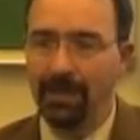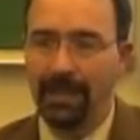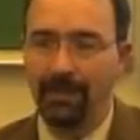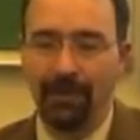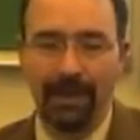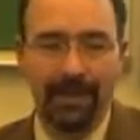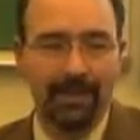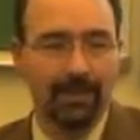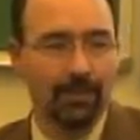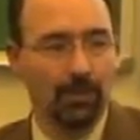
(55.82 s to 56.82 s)
If I
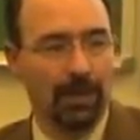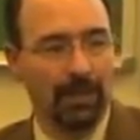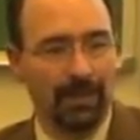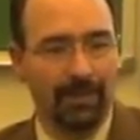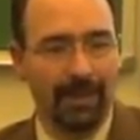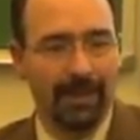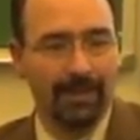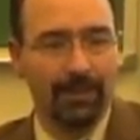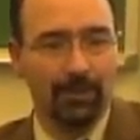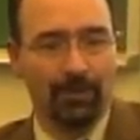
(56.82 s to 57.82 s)
handed you a
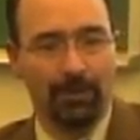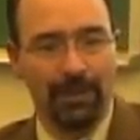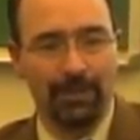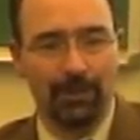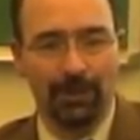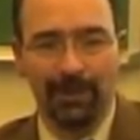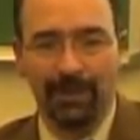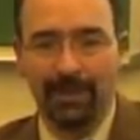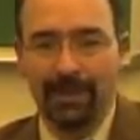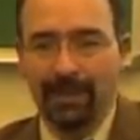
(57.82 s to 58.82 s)
clarinet and you a French horn
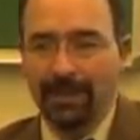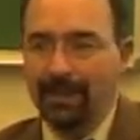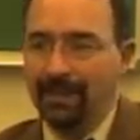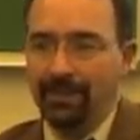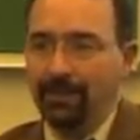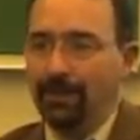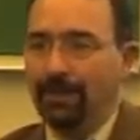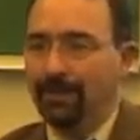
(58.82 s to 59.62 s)
and you